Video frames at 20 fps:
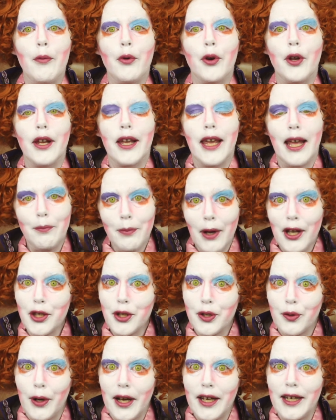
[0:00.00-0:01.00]
I'm gonna get my
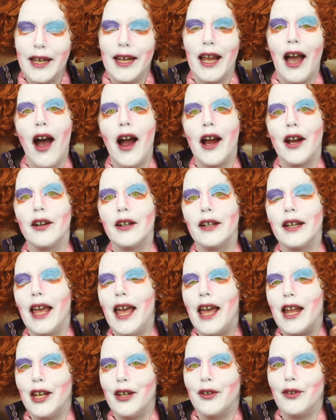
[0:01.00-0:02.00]
straightening iron
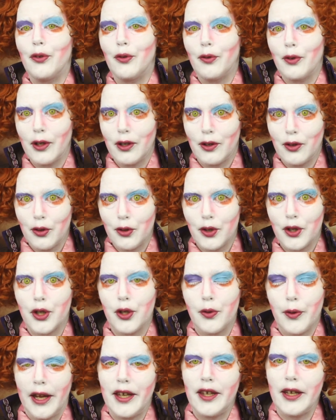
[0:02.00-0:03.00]
and
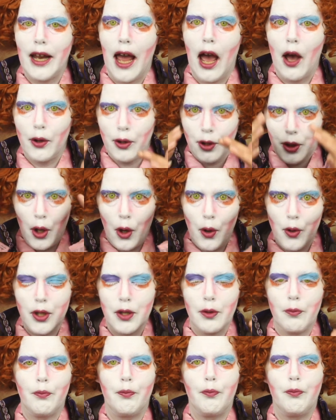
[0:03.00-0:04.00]
straighten out
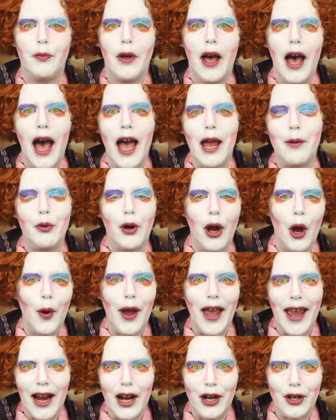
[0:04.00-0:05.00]
those eyebrow
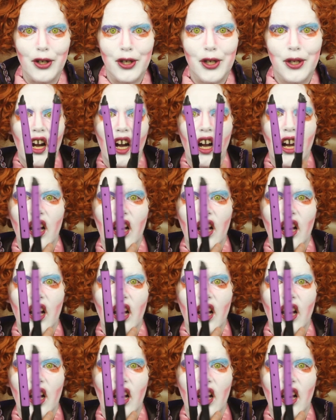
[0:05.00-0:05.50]
hairs.